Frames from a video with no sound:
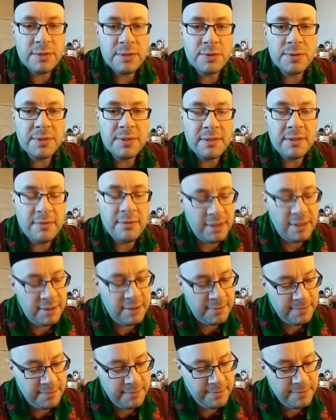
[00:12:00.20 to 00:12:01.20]
Syria,
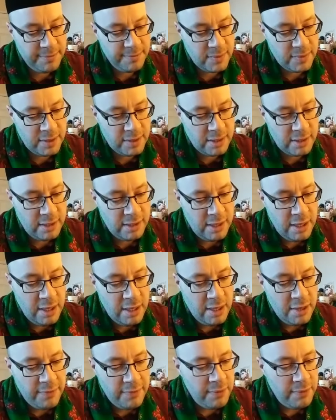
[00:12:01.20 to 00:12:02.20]

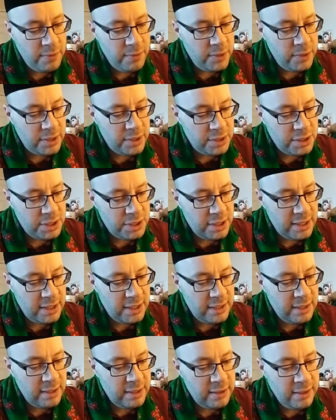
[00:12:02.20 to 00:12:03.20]
from which he
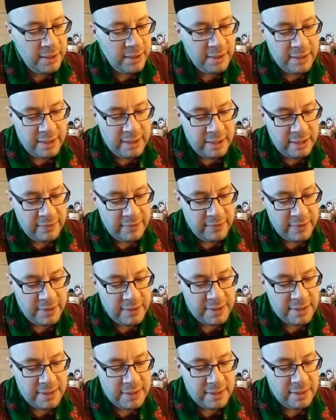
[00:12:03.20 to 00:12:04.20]
did not leave
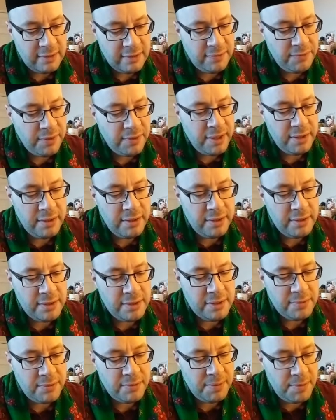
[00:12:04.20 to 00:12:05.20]
until his
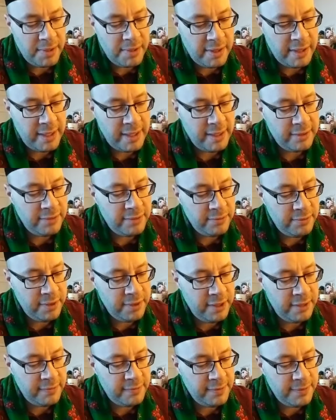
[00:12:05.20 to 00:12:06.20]
friend's reply had
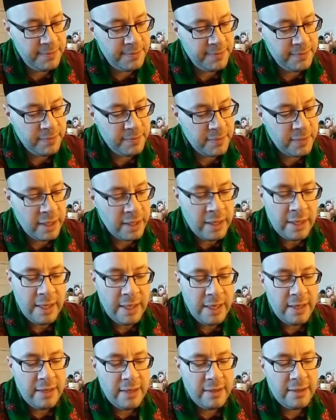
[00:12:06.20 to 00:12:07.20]
arrived.
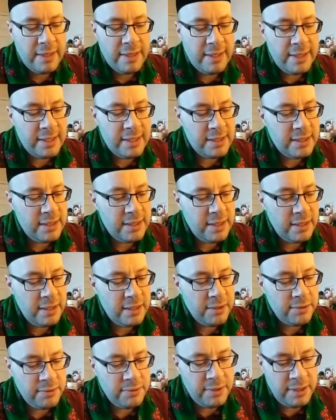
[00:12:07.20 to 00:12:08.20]
The letter
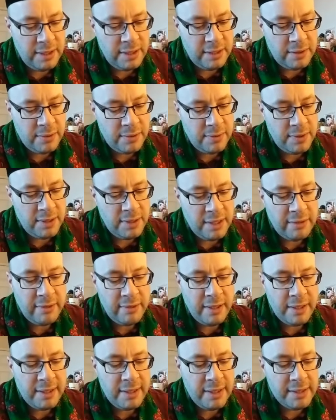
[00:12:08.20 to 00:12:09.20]
agreed with
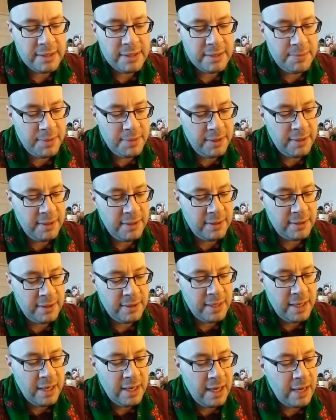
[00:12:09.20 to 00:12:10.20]
Heraclius' opinion
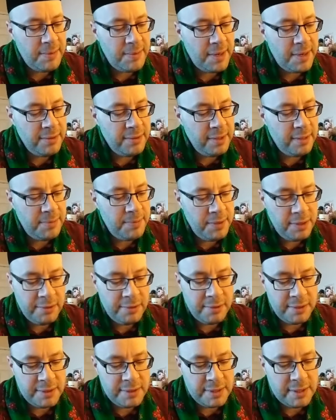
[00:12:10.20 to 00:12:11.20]
about the
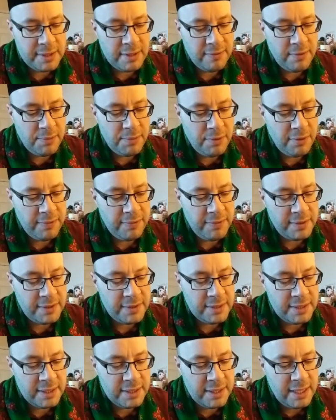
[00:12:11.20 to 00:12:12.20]
appearance of the
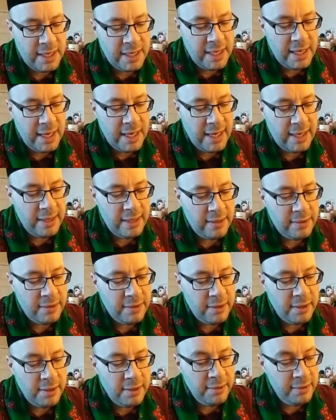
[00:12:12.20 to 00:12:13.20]
prophet and
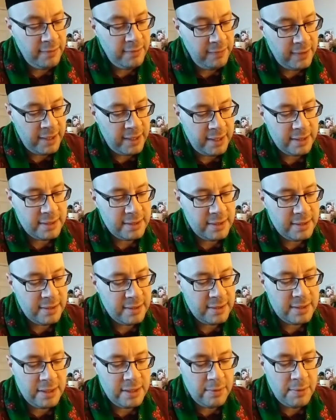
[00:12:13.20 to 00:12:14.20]
on the fact
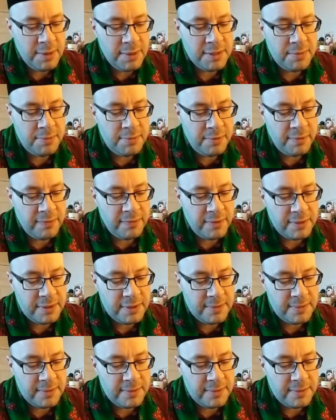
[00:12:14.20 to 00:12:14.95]
that he was a prophet.